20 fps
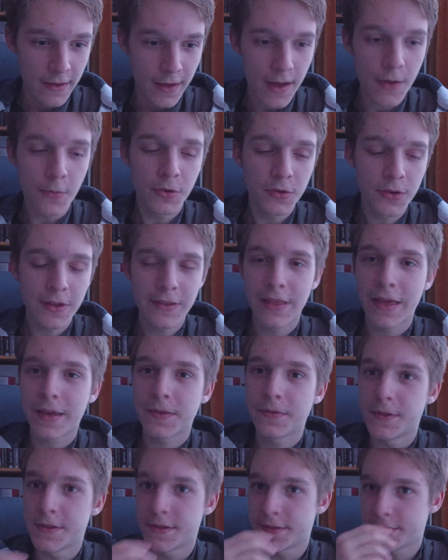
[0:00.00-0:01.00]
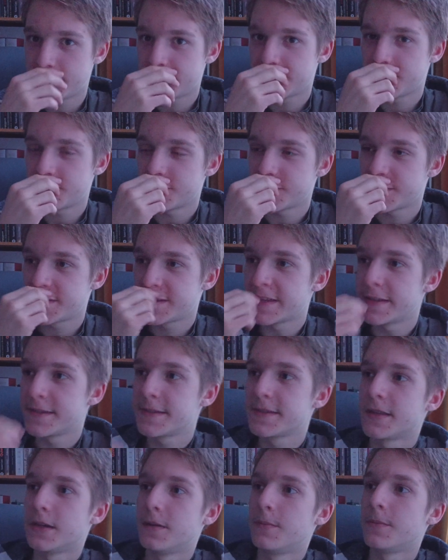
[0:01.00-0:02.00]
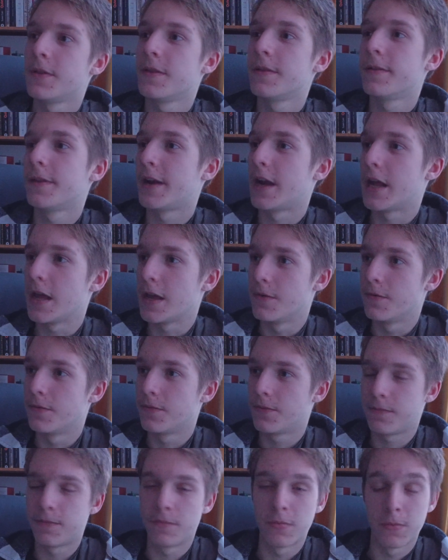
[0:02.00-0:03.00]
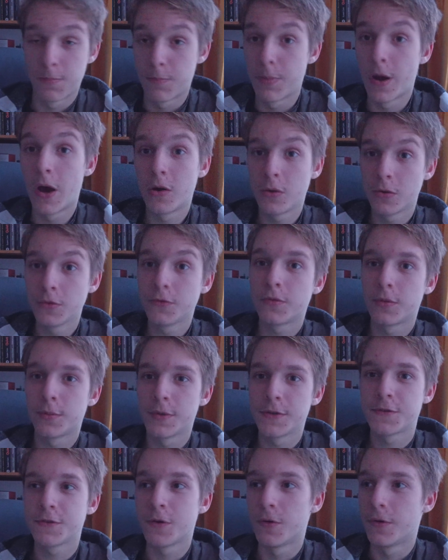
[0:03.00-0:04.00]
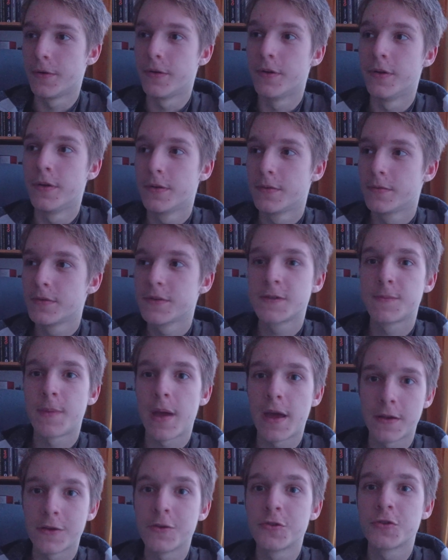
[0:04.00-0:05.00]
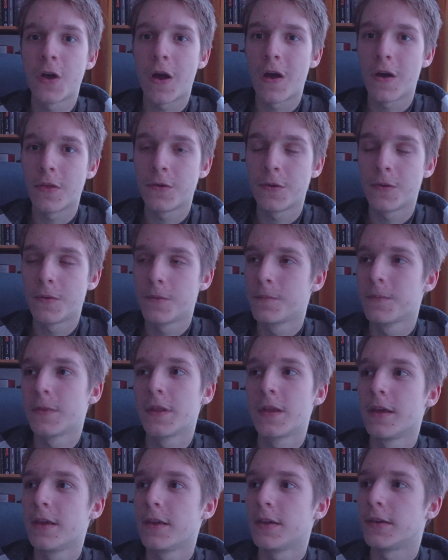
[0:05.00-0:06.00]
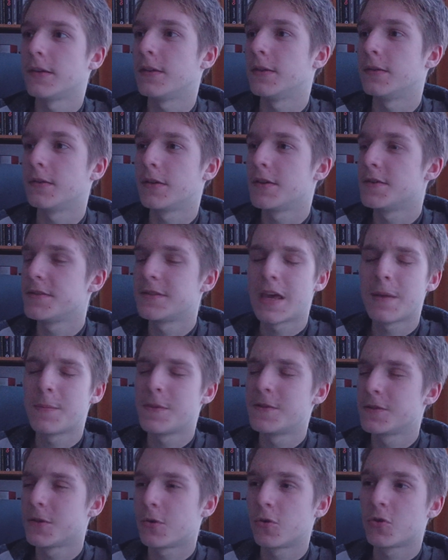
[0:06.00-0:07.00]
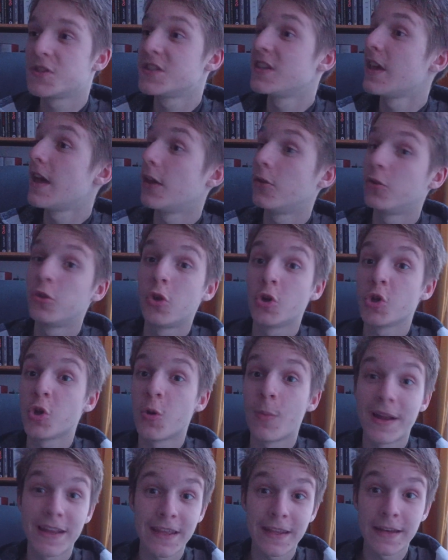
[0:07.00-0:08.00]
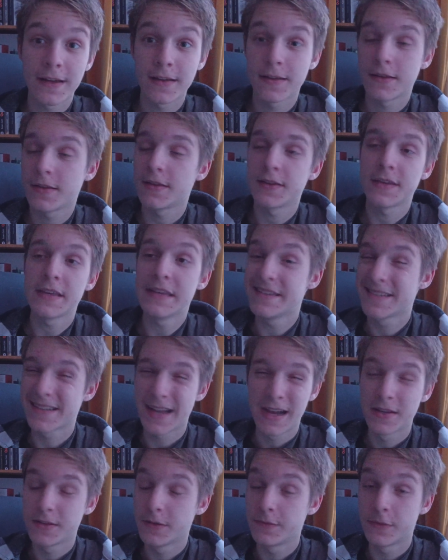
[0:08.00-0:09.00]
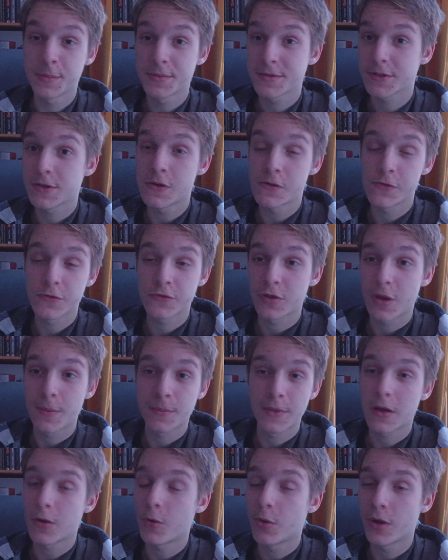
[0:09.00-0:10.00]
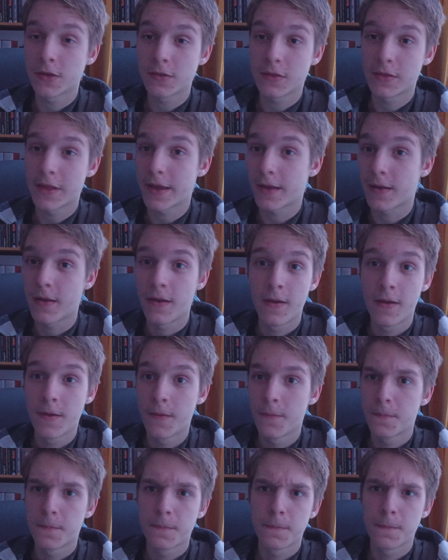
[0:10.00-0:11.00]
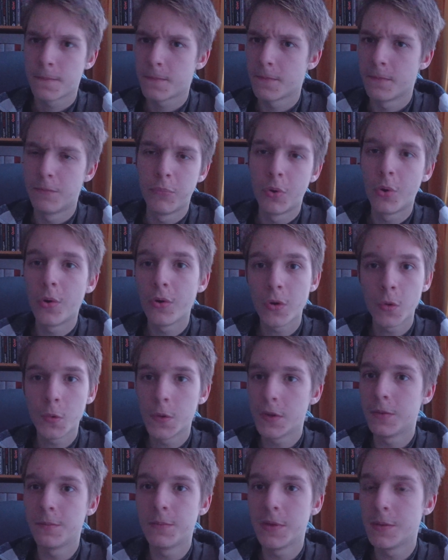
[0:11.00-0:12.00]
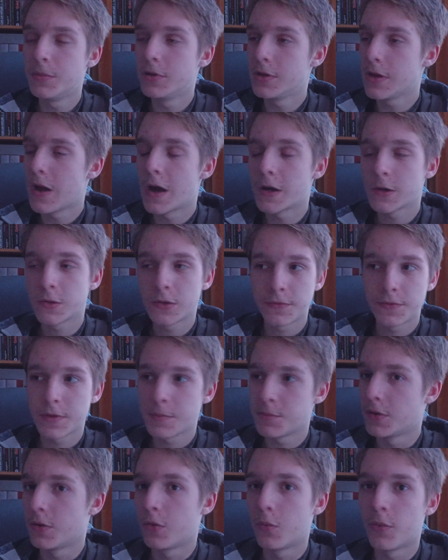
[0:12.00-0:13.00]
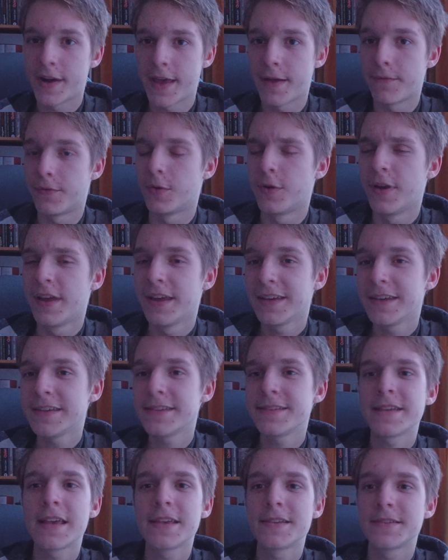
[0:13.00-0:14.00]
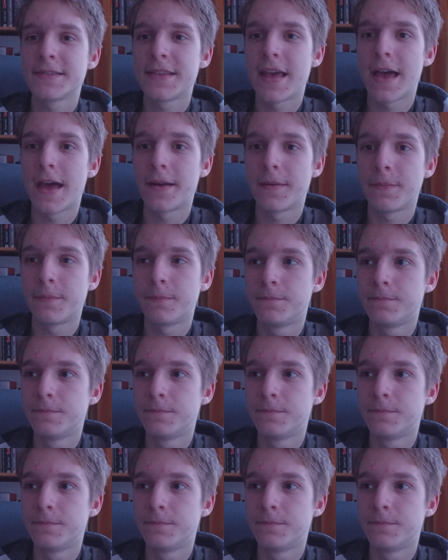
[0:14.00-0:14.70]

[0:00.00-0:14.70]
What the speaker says: I really like this system that I've borrowed from a certain Spanish author. His name is Jose Antonio Marina. He's kind of obscure, so I'm not going to like bore you with a bibliography, but whatever. He says that,